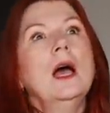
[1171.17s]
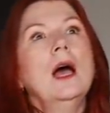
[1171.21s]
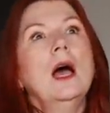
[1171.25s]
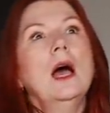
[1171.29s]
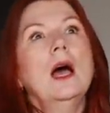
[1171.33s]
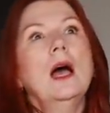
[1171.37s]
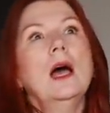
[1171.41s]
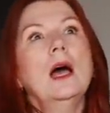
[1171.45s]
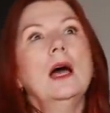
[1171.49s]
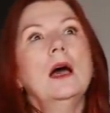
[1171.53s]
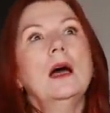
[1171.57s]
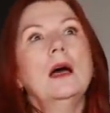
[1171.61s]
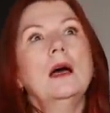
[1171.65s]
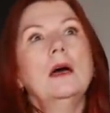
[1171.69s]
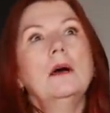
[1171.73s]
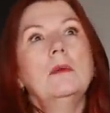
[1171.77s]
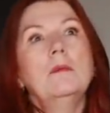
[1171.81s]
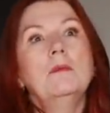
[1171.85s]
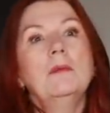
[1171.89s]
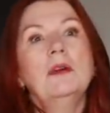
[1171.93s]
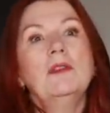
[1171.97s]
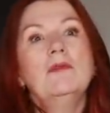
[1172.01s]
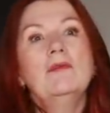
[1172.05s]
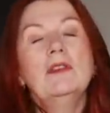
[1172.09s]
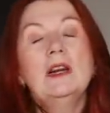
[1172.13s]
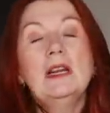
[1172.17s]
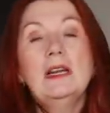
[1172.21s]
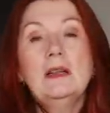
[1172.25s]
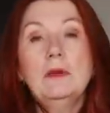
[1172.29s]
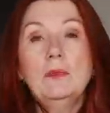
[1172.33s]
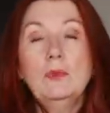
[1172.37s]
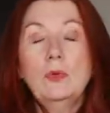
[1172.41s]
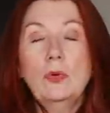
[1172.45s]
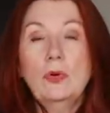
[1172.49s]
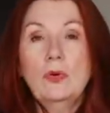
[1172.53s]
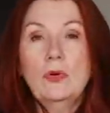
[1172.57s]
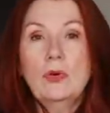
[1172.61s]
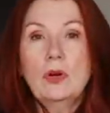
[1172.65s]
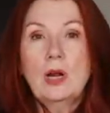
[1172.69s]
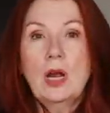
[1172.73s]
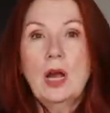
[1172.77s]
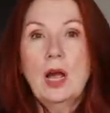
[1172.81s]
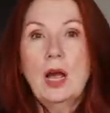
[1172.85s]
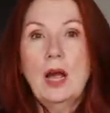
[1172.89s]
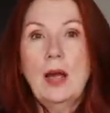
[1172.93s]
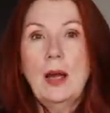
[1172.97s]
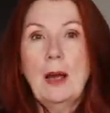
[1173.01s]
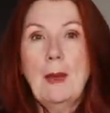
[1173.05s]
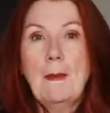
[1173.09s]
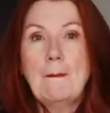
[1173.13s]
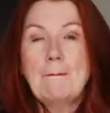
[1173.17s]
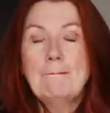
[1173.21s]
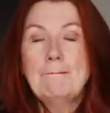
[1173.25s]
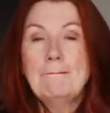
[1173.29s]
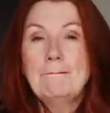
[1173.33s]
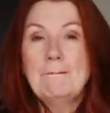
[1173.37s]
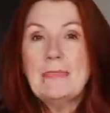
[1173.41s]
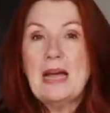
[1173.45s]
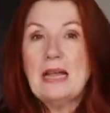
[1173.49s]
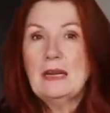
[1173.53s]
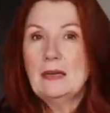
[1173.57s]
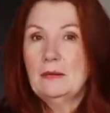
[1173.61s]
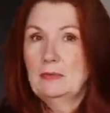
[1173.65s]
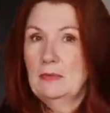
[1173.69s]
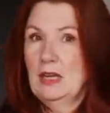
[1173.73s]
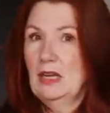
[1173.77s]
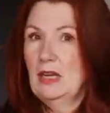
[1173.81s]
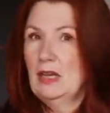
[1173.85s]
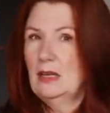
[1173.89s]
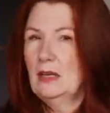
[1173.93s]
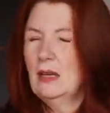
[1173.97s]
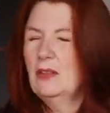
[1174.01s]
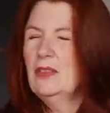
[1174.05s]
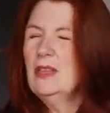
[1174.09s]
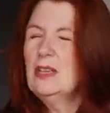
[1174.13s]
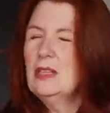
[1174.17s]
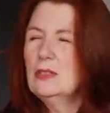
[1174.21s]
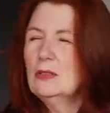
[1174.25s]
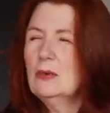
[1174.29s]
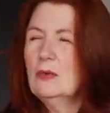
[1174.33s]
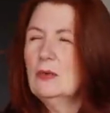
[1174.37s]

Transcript: Uh, Marilla Walker Belemnite, I think it's